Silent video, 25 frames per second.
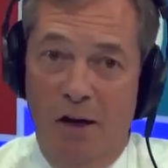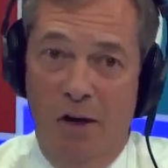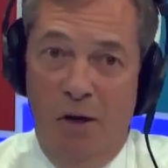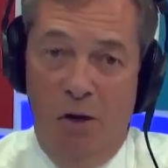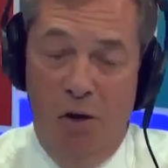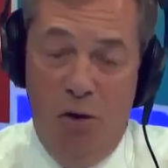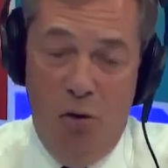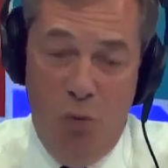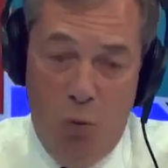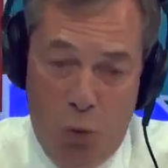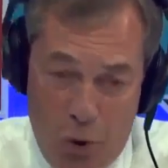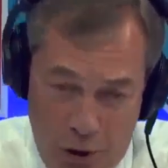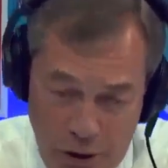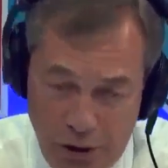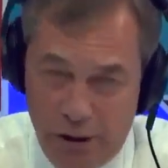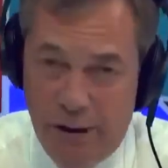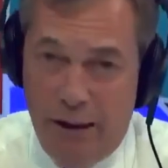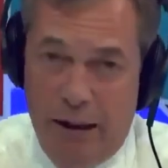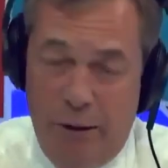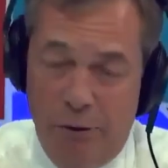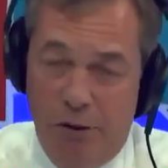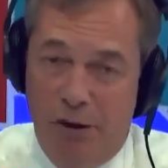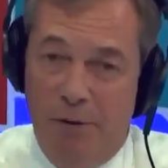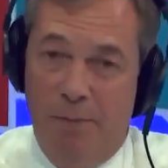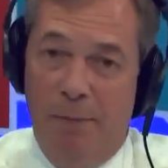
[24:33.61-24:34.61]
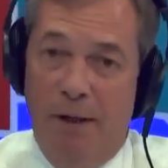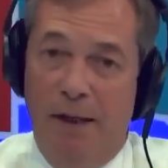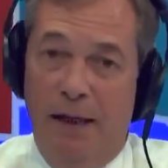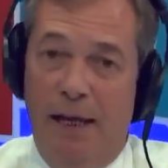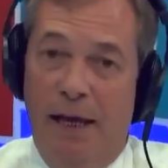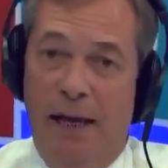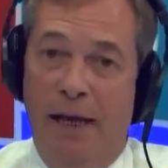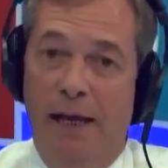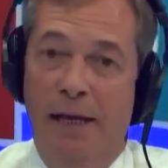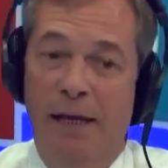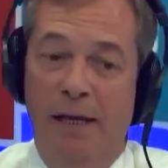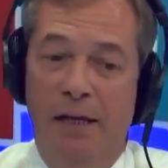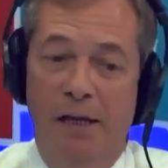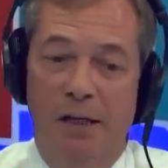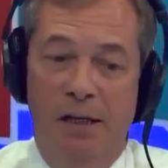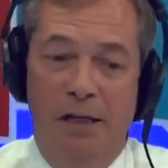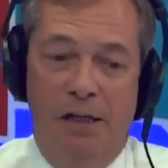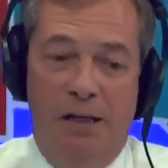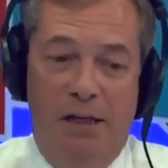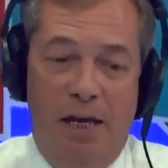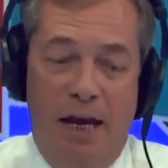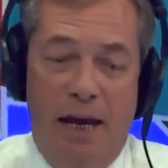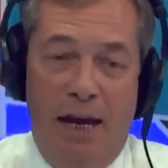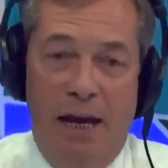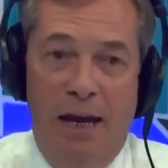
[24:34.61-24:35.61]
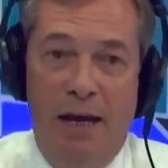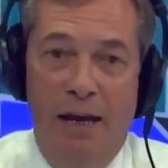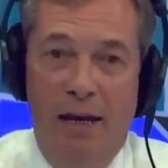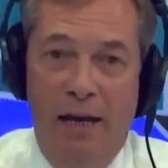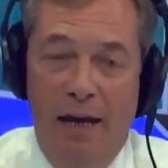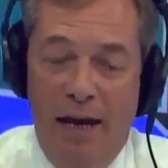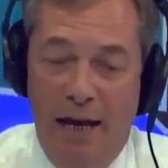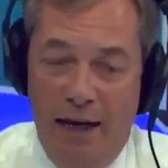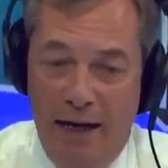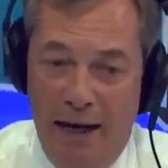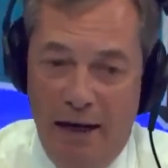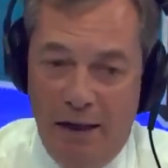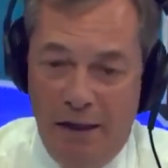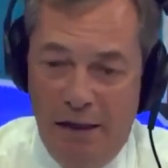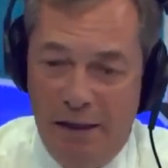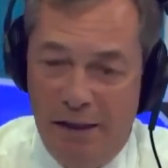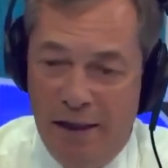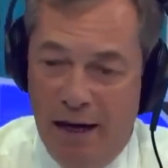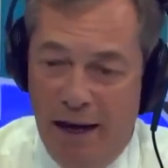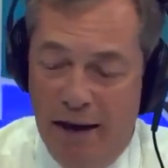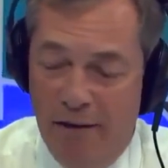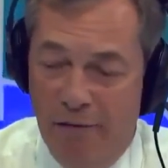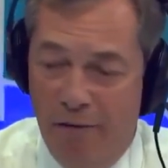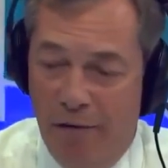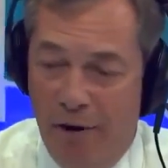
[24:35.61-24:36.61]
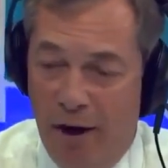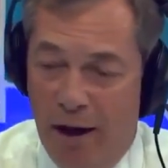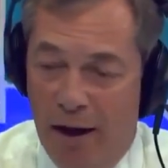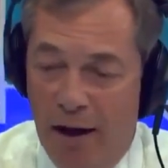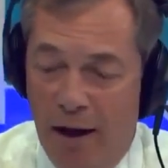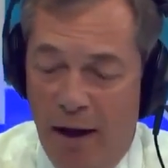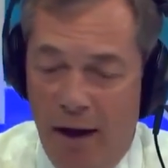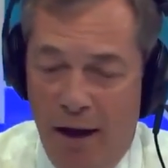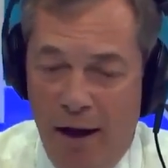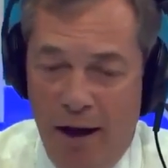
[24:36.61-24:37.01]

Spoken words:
who wanted ultimately to see an end to slavery,